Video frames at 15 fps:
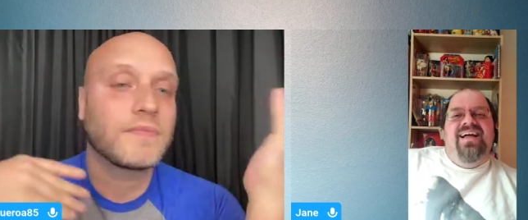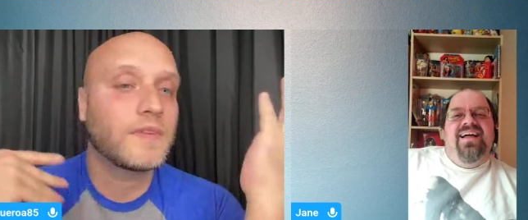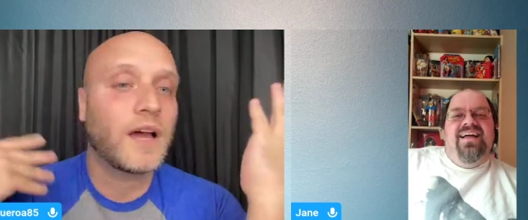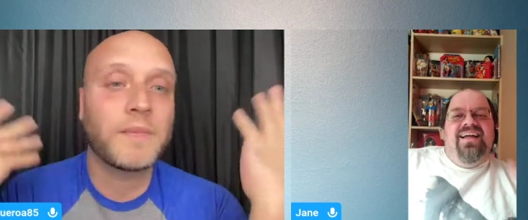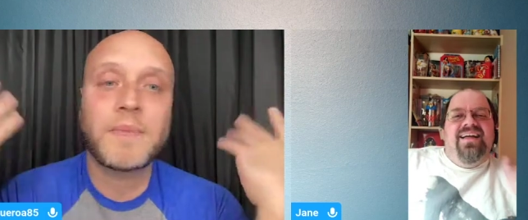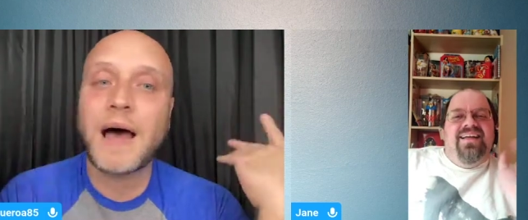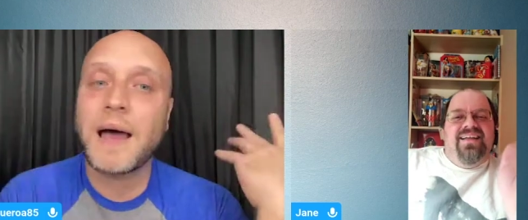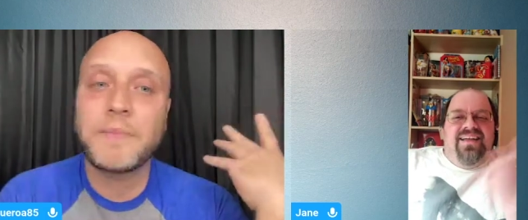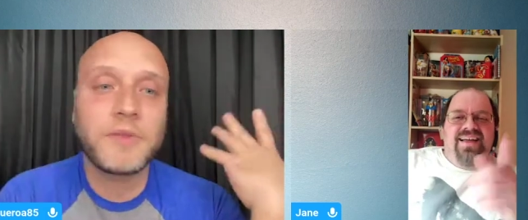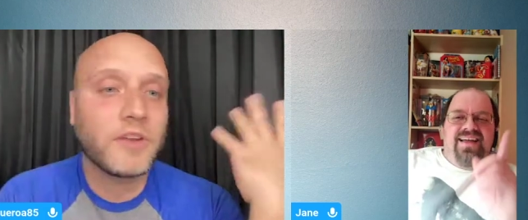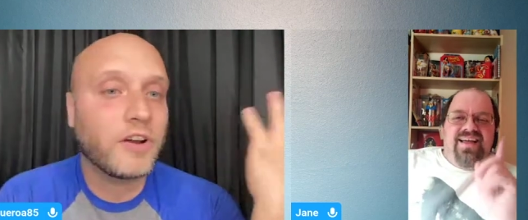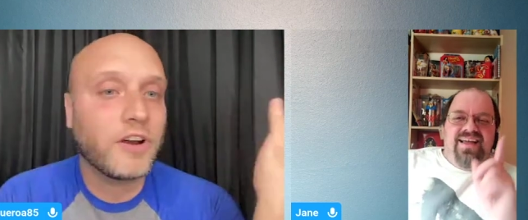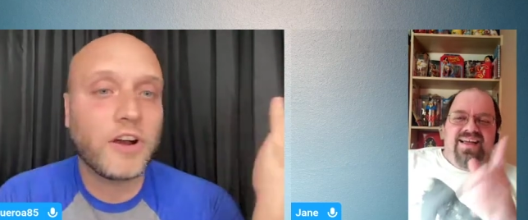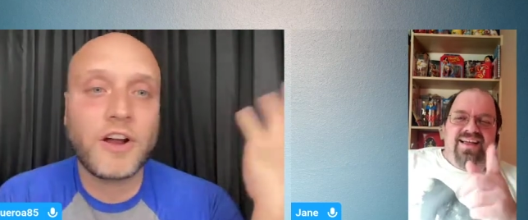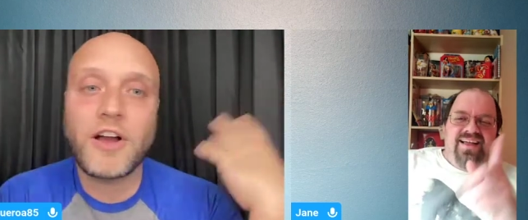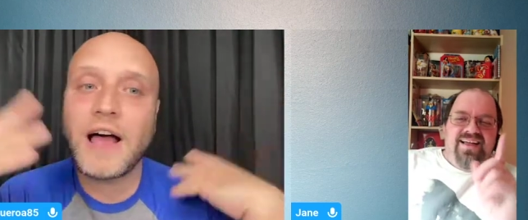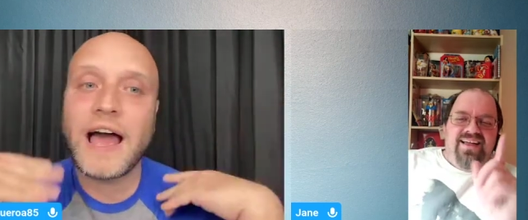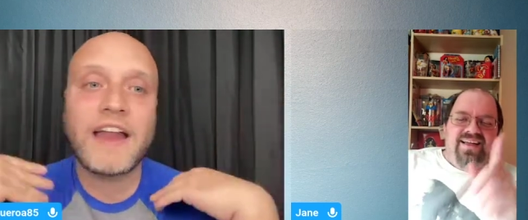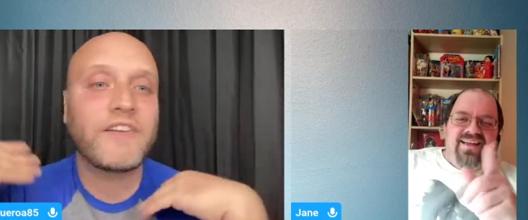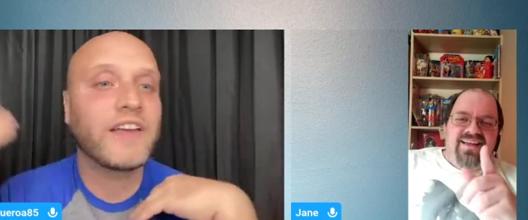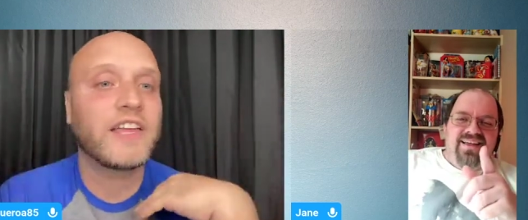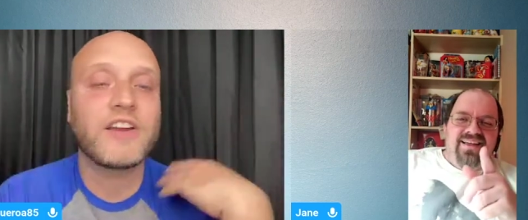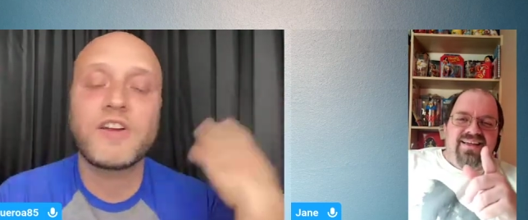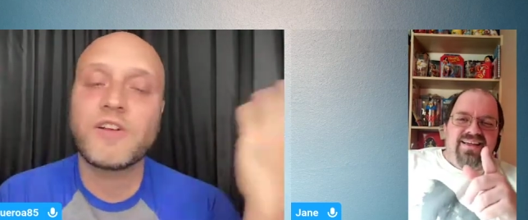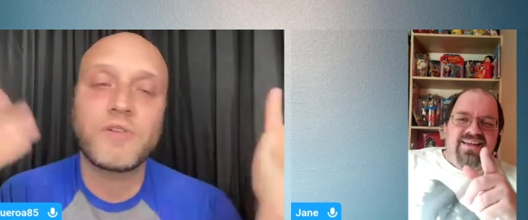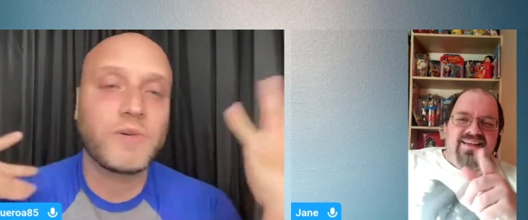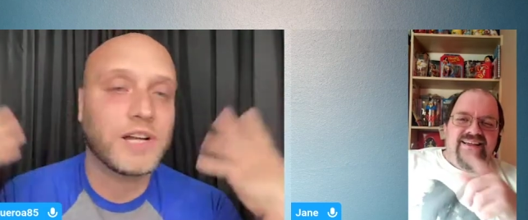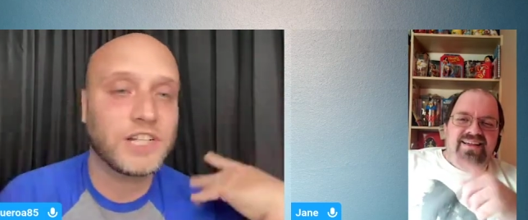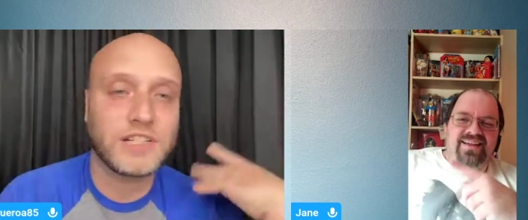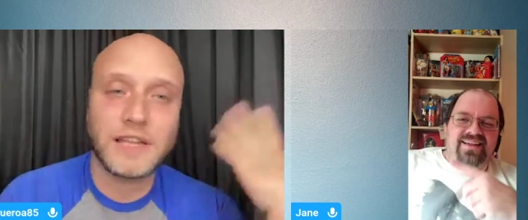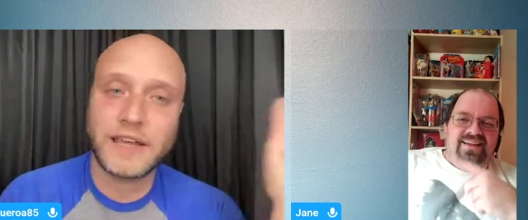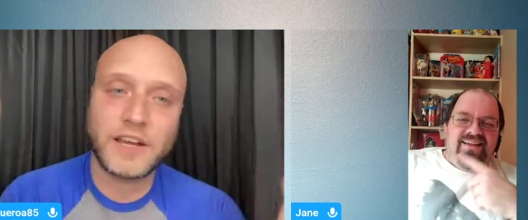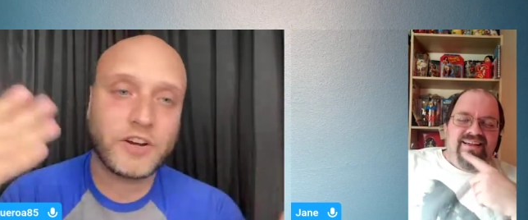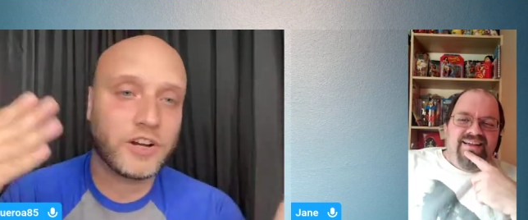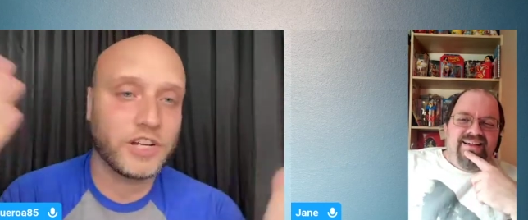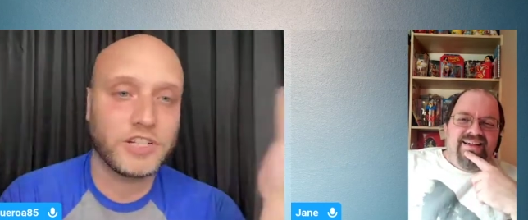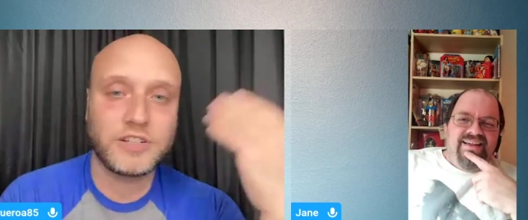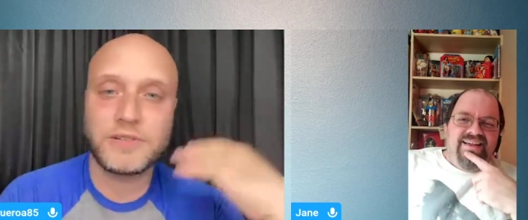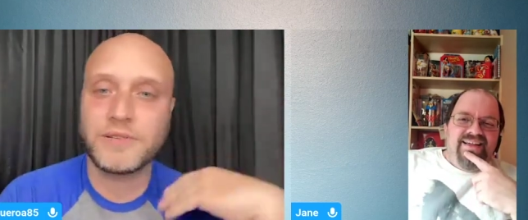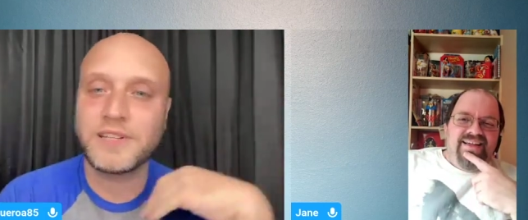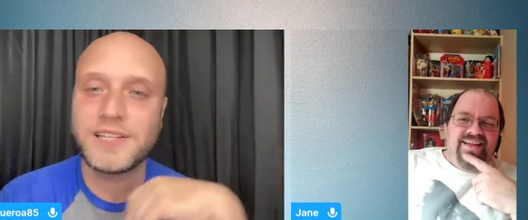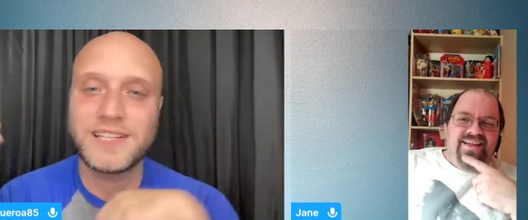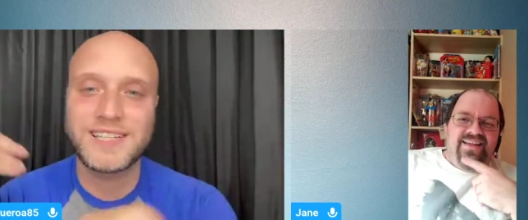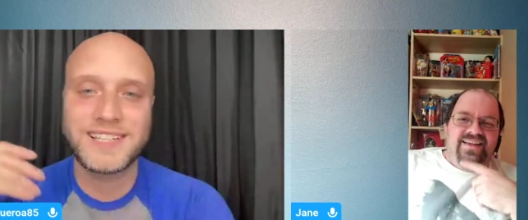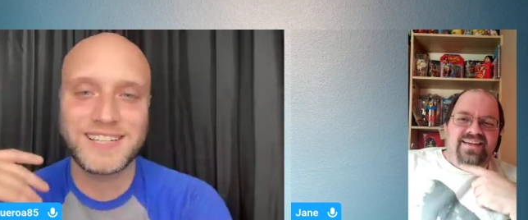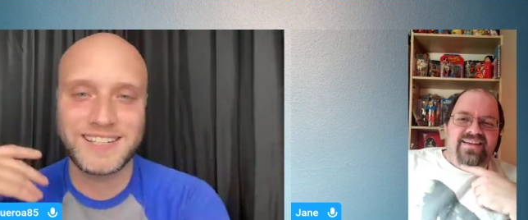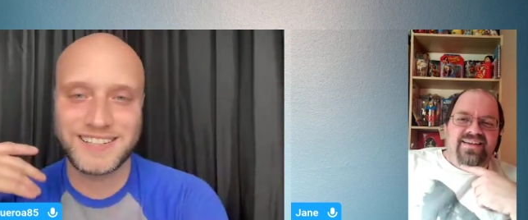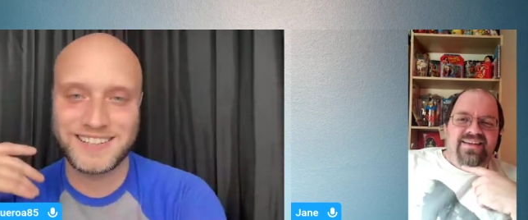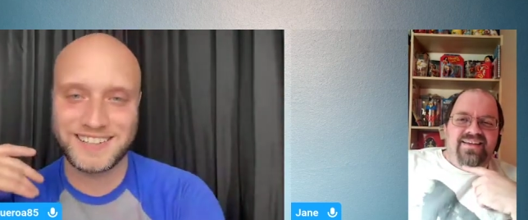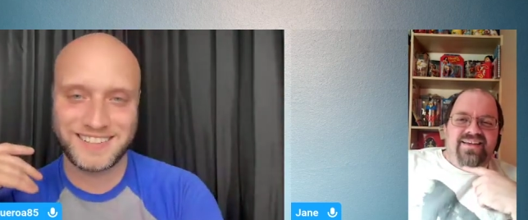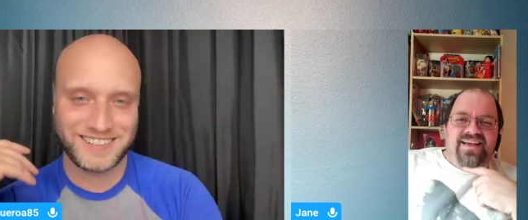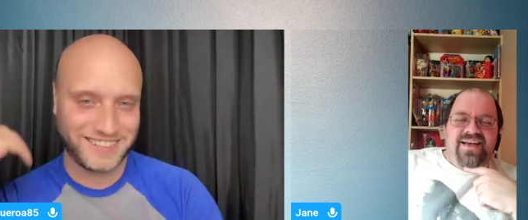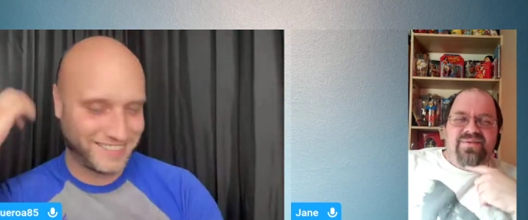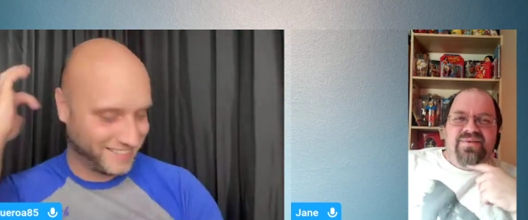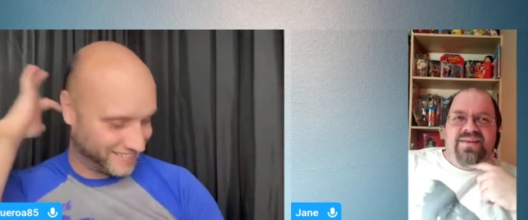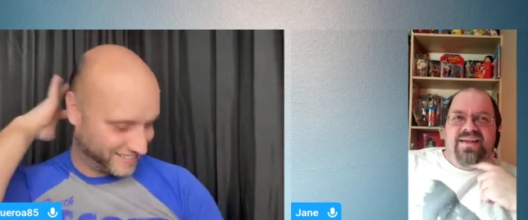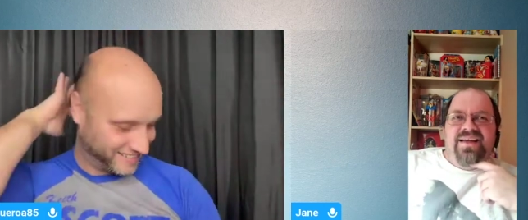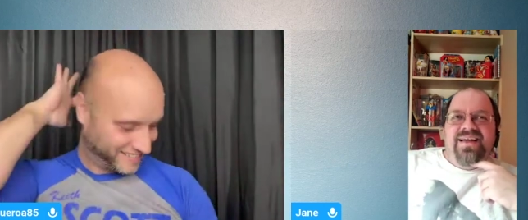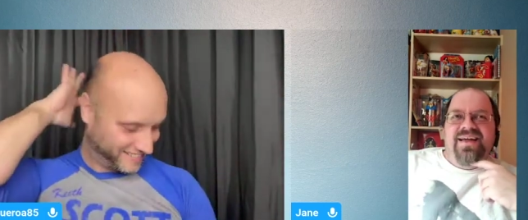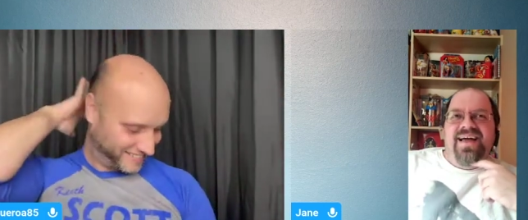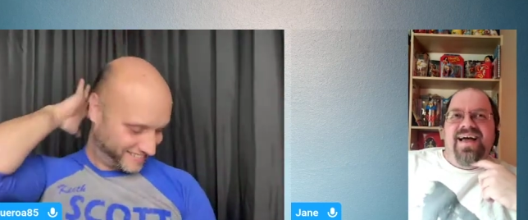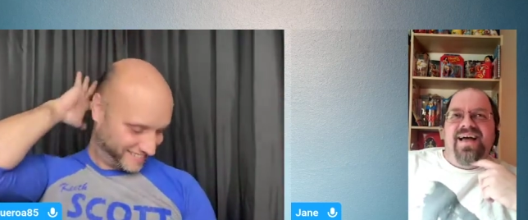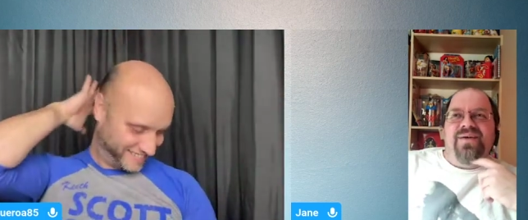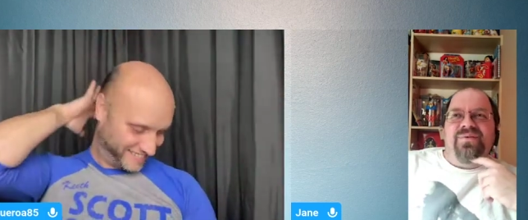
Speaker 1: unpopular yeah. girl. I really don't know what like her issue is. I want to